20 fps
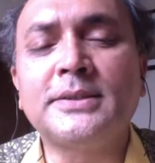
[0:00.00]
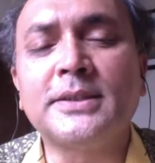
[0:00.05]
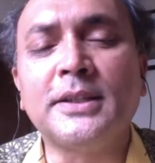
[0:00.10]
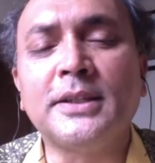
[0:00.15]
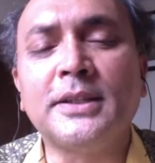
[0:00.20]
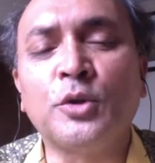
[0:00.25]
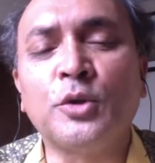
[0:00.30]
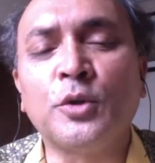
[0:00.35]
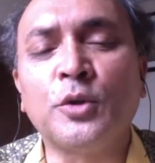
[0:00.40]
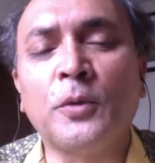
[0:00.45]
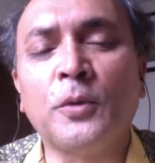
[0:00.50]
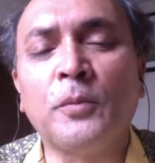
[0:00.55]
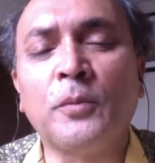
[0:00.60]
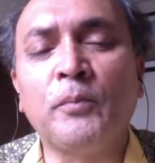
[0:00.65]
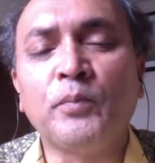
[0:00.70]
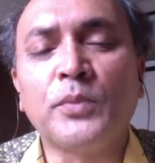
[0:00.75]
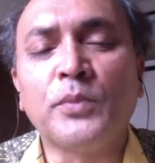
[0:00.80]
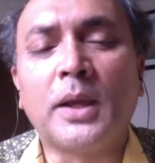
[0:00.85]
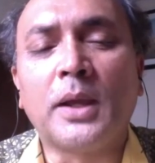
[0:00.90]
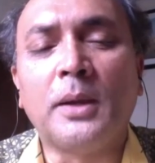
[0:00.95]
you know,
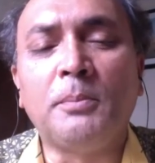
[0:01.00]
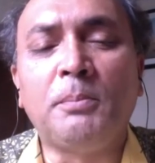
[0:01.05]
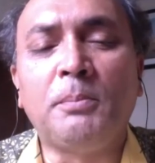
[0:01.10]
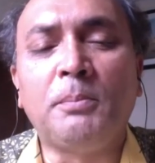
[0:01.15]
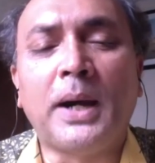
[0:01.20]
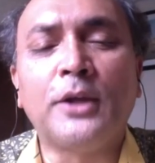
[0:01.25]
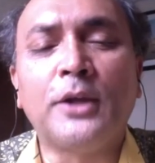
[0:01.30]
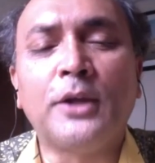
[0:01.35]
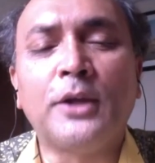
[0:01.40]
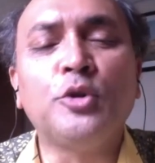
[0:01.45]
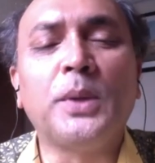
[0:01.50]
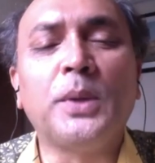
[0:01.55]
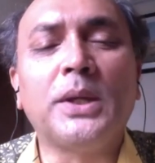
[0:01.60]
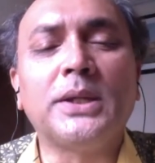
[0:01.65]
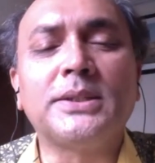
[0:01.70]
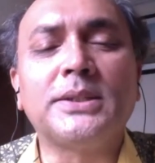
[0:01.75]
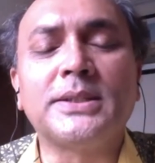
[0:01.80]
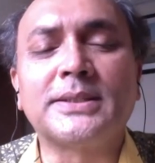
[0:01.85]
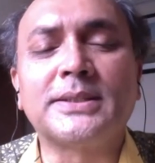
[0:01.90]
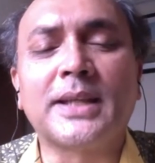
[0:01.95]

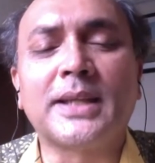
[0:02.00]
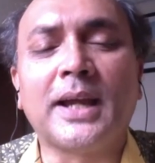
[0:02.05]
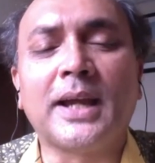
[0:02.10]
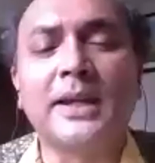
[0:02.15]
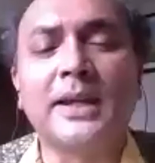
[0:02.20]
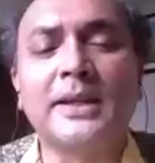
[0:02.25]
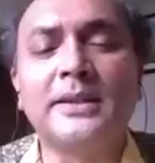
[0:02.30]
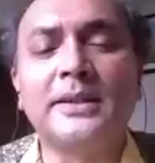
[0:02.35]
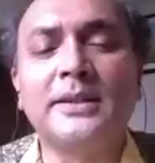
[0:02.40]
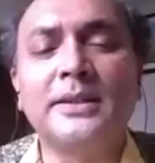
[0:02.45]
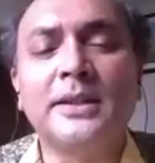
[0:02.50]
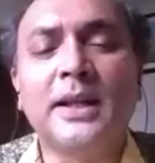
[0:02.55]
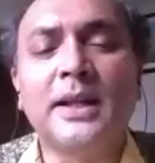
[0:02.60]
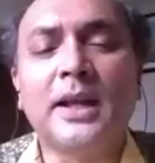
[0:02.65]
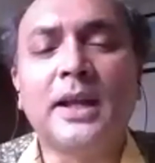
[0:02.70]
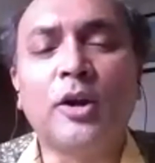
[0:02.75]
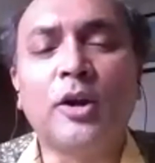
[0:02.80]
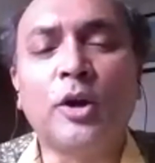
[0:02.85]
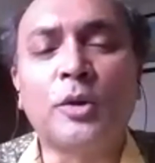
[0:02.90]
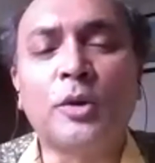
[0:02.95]
biopesticide
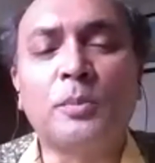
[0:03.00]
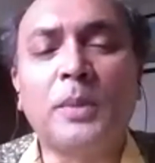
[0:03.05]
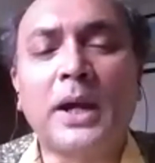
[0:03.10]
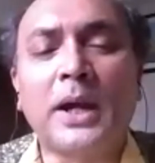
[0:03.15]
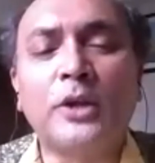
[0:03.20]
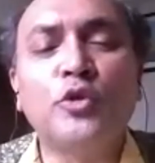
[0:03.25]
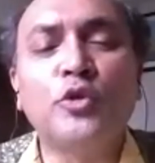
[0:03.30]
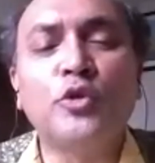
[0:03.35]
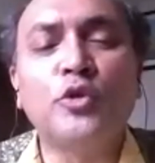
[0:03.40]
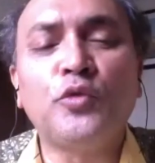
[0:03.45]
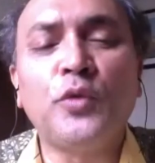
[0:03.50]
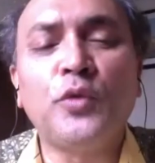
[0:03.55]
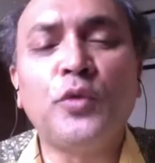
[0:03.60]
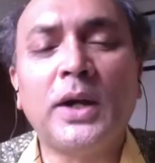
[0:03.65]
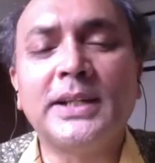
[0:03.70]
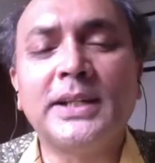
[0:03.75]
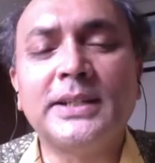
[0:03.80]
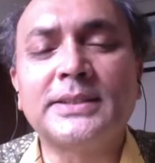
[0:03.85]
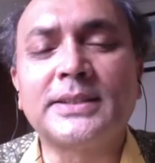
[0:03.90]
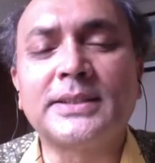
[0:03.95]
or
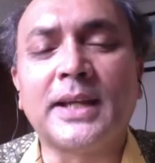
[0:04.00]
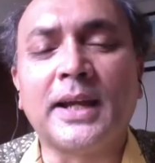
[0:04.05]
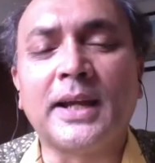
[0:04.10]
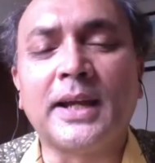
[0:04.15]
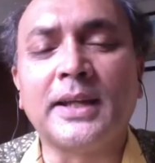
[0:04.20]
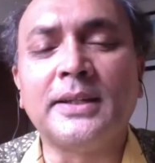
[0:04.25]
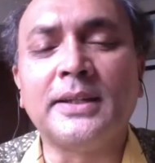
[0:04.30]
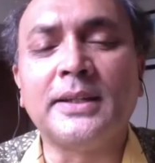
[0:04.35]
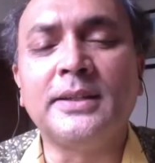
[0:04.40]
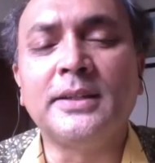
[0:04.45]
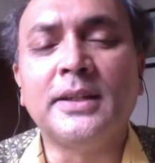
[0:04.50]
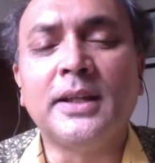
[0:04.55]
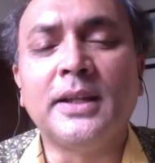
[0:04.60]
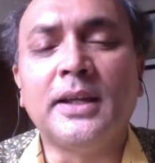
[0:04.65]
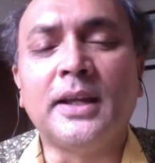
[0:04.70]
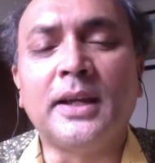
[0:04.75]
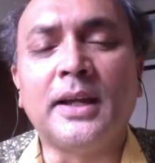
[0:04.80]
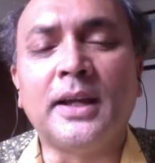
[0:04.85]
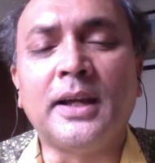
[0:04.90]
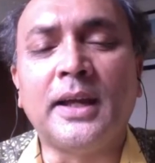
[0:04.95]
biofungicide
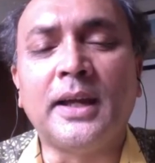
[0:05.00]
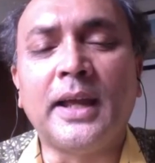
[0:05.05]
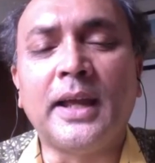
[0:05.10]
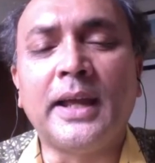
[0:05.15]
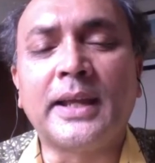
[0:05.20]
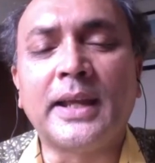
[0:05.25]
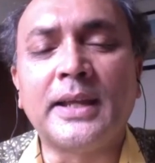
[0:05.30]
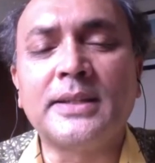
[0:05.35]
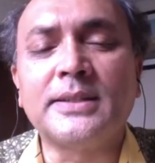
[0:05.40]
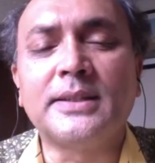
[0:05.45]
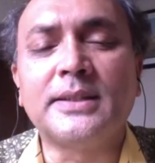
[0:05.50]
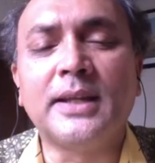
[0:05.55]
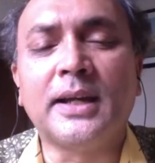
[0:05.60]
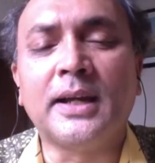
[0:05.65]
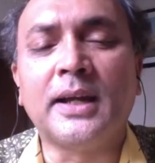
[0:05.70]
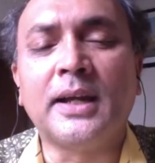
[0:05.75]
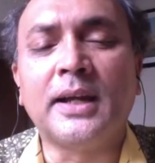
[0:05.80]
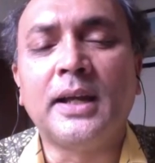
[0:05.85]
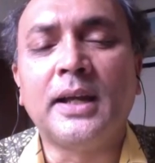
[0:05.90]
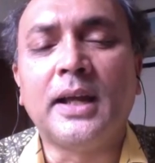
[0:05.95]
uh, against the
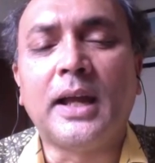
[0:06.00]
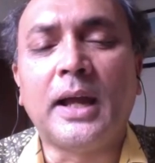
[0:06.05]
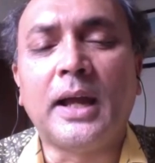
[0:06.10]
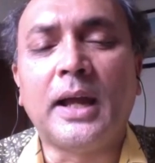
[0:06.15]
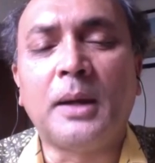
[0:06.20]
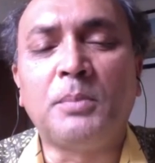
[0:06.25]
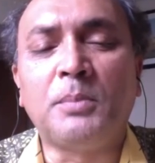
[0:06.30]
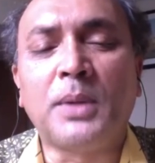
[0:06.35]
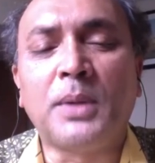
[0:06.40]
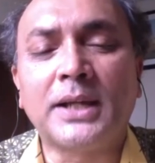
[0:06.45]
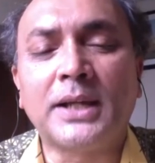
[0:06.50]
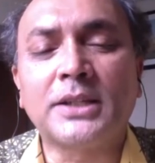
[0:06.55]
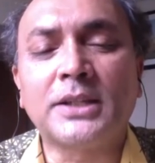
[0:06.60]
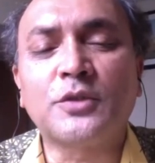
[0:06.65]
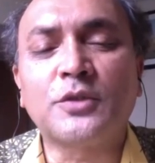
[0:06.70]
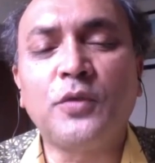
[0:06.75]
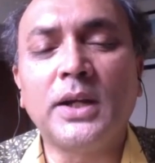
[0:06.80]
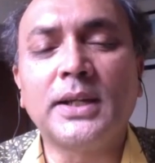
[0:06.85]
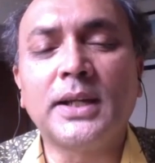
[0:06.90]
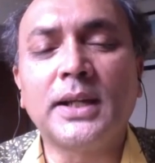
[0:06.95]
uh, blast
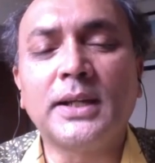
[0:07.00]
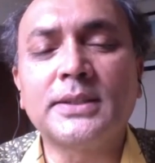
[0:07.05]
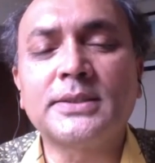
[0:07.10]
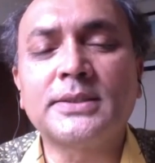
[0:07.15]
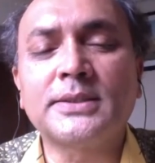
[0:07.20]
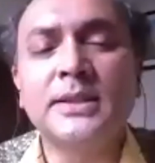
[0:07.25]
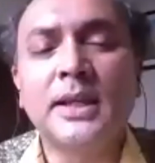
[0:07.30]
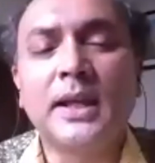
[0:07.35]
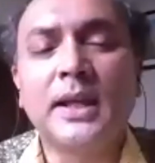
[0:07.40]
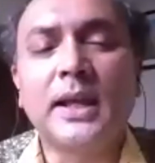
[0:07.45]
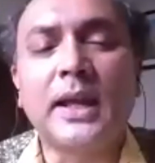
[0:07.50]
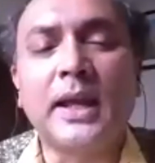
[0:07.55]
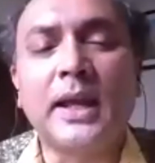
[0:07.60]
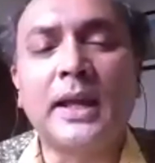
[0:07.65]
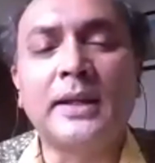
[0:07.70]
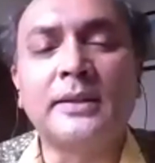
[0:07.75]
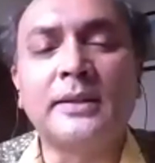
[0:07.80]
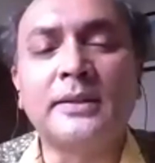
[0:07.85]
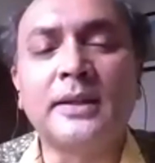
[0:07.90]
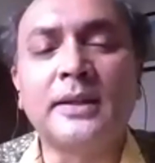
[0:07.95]
fungus
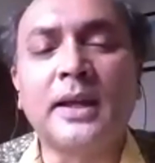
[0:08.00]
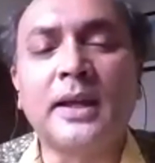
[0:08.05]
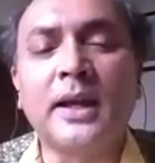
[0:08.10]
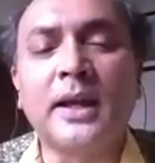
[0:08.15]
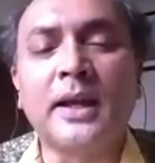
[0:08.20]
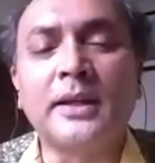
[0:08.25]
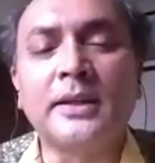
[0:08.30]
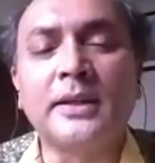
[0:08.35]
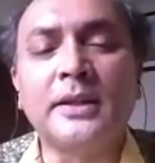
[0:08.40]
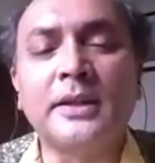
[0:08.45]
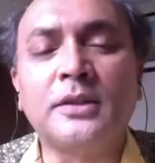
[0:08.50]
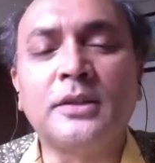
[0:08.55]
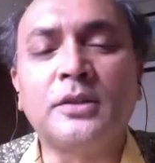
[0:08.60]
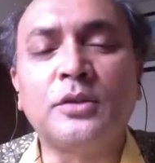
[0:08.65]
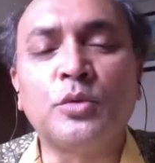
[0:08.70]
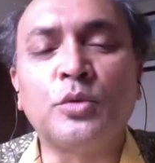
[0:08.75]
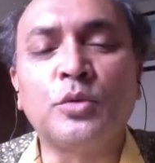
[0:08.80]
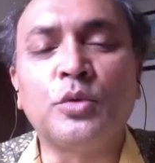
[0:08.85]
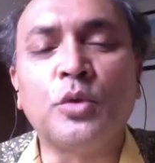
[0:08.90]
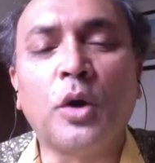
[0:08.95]
and uh, it
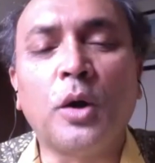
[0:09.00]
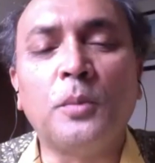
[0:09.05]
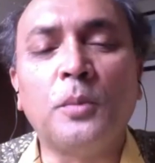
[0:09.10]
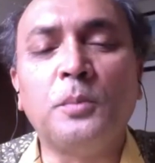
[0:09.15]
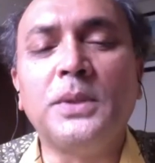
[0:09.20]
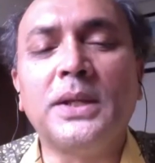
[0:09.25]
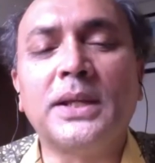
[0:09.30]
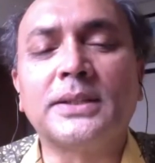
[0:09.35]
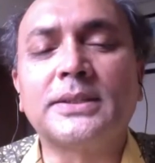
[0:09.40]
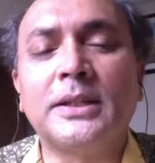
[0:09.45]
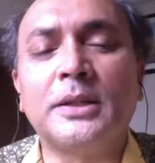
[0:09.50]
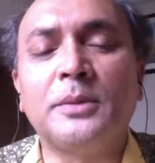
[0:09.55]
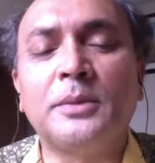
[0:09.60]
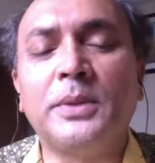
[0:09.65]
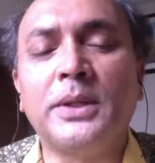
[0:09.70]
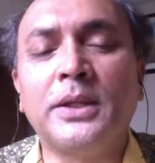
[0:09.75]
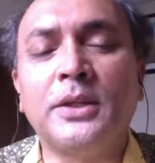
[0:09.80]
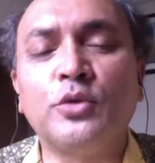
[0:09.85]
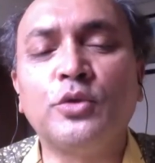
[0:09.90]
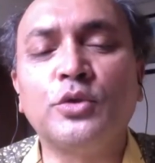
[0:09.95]
would obviously be
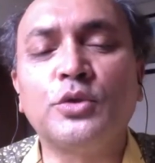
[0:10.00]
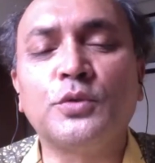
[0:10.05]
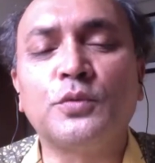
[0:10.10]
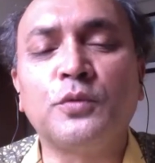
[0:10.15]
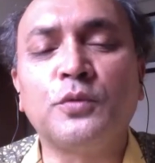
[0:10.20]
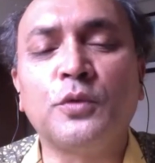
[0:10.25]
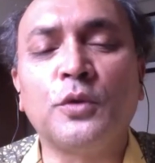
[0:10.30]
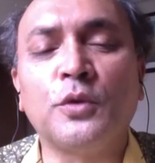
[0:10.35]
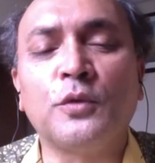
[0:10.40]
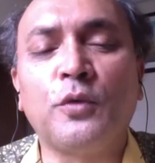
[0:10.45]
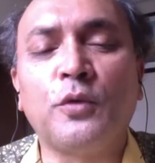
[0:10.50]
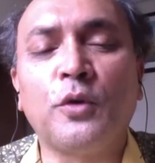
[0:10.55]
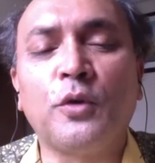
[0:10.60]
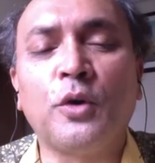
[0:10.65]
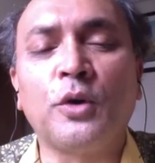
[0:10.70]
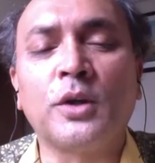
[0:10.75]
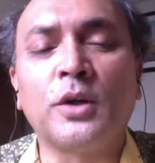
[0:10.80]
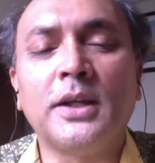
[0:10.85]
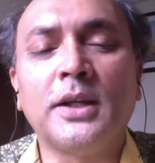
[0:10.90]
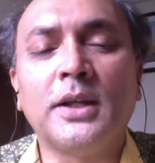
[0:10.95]
useful
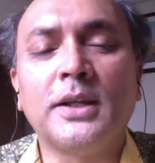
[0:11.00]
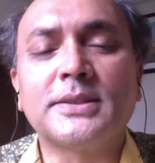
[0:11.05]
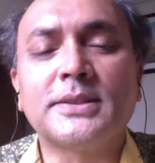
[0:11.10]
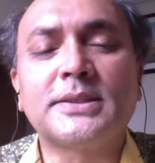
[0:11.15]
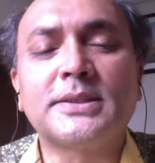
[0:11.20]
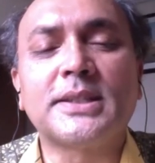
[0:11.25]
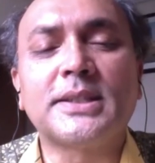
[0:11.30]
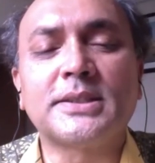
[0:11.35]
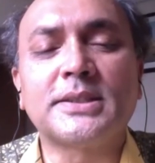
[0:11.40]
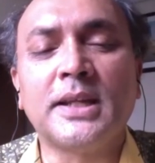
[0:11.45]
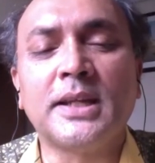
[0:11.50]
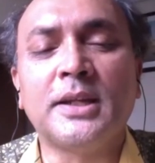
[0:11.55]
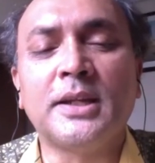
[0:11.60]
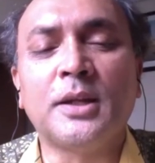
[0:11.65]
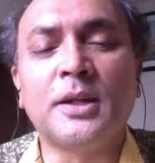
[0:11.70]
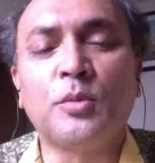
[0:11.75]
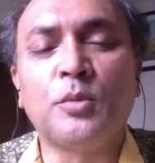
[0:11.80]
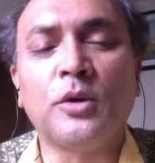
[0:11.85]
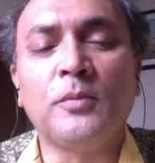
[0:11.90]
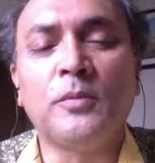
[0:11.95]
for
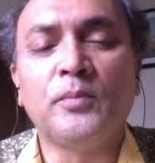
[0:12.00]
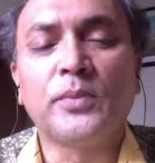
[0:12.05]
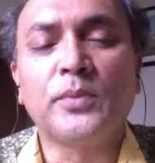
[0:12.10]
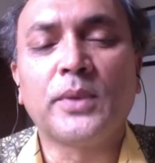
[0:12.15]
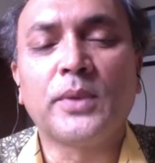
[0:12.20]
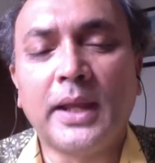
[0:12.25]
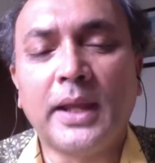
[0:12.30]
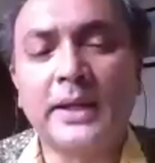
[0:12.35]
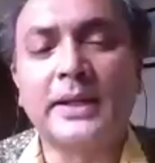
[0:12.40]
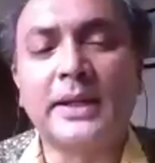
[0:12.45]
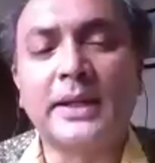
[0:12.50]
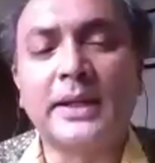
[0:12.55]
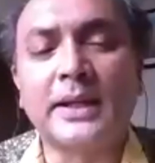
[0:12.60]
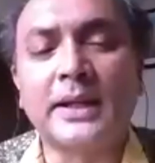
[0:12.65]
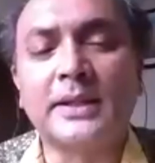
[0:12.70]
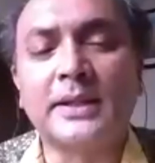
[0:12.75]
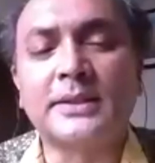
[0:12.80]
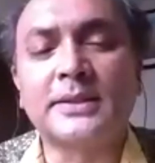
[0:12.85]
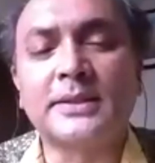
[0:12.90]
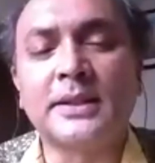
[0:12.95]
sustainable
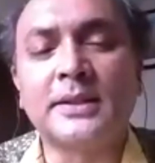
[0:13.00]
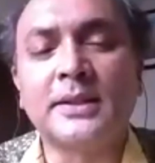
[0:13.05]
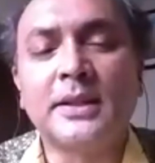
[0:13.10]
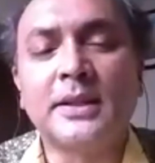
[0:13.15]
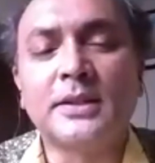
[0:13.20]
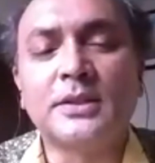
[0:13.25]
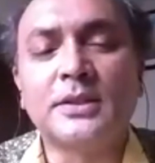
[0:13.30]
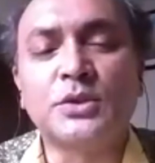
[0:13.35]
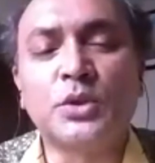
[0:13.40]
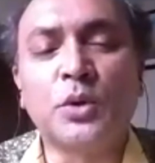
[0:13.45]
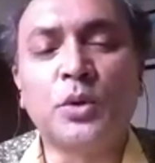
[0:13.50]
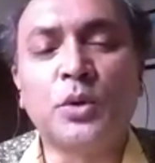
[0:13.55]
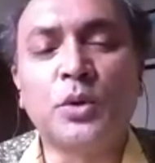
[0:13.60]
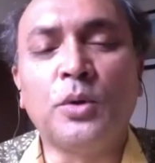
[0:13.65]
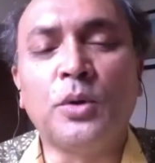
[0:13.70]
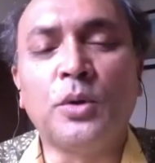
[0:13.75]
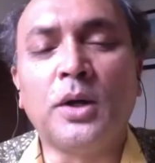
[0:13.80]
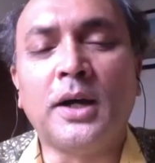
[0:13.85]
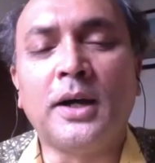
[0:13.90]
agriculture. So